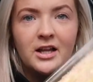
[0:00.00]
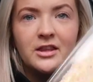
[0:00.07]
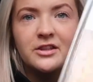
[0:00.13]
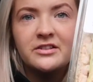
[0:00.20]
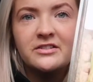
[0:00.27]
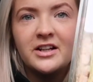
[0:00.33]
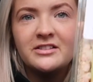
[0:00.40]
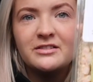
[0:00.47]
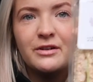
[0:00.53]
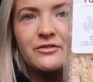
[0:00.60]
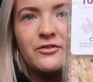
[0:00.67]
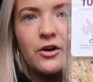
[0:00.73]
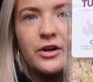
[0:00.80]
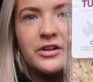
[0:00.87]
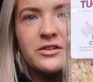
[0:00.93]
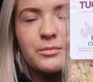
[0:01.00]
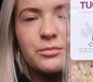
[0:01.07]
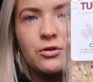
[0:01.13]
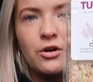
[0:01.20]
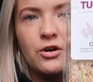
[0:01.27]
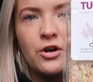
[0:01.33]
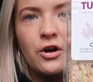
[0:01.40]
The snacks I went for is a
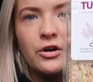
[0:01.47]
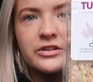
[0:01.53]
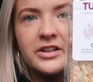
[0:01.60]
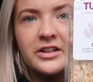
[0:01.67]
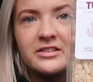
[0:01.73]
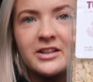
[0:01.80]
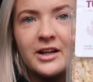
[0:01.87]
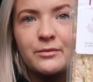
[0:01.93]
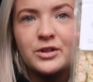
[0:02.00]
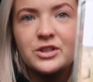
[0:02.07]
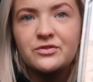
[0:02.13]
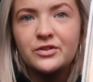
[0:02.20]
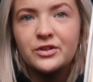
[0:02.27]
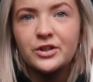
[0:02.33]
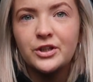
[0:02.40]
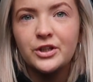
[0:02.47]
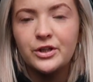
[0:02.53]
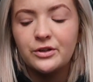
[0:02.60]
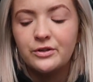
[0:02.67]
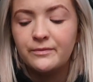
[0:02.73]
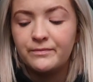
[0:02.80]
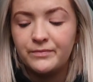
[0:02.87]
prawn cocktail sandwich for
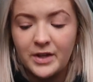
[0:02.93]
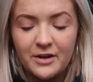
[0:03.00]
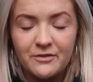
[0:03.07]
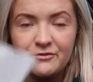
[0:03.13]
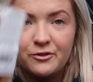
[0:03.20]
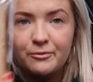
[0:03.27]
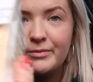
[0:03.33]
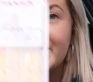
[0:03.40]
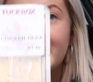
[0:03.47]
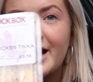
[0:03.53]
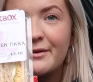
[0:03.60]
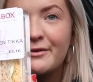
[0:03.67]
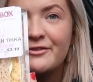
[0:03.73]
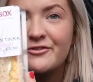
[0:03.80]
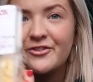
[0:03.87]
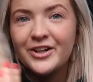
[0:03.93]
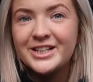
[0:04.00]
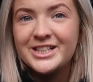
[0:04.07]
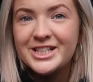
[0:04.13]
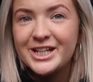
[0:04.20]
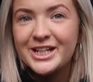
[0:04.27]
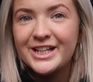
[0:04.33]
Lou, and for me I went for a
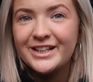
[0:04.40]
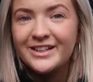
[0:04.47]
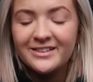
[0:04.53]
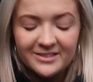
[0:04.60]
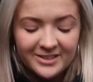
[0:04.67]
chicken